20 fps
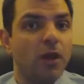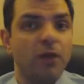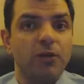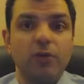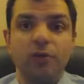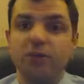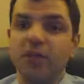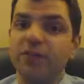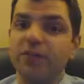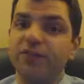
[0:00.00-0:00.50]

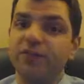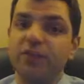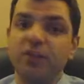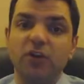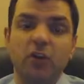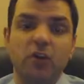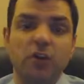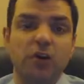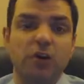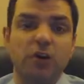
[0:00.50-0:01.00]
There
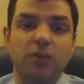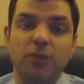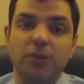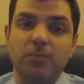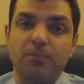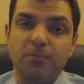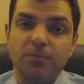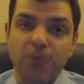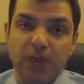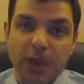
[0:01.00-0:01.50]
definitely are going to
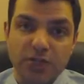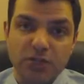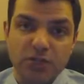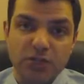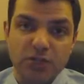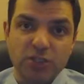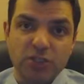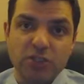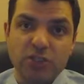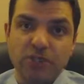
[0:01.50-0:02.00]
be
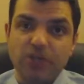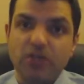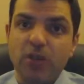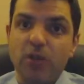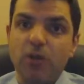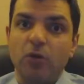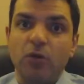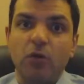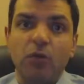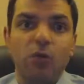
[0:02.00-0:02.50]
patients
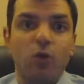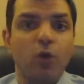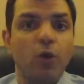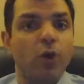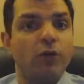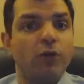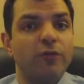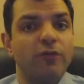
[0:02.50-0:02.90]
who,